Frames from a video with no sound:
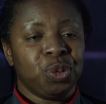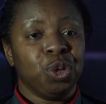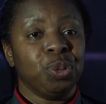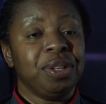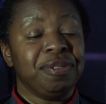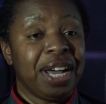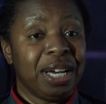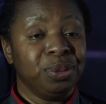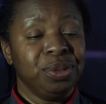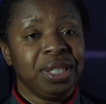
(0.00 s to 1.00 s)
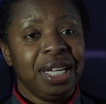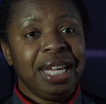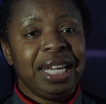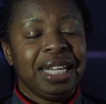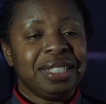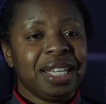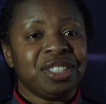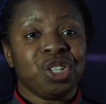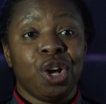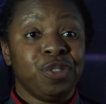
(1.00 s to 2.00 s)
What we found is that
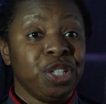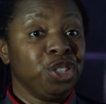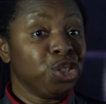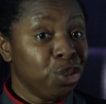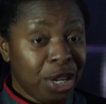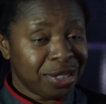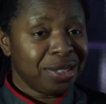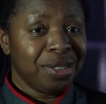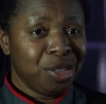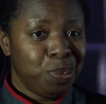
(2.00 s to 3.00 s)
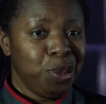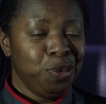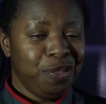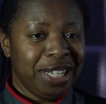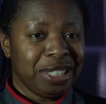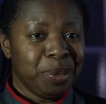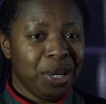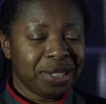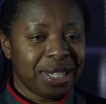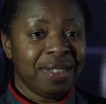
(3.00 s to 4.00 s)
staff didn't trust the blue face
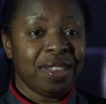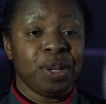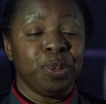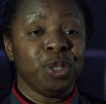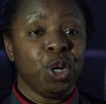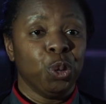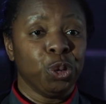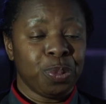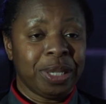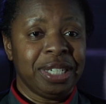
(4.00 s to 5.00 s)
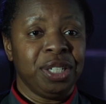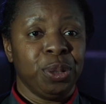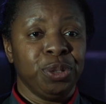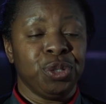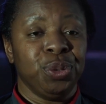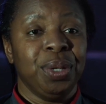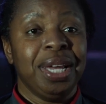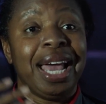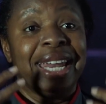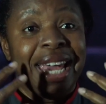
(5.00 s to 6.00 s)
mask and that they would automatically go to
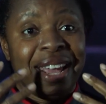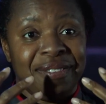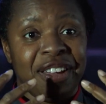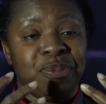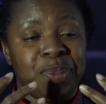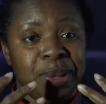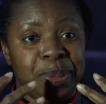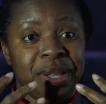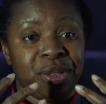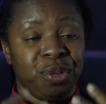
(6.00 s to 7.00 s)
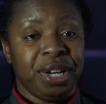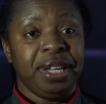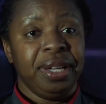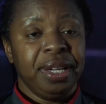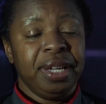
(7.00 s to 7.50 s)
an FFP3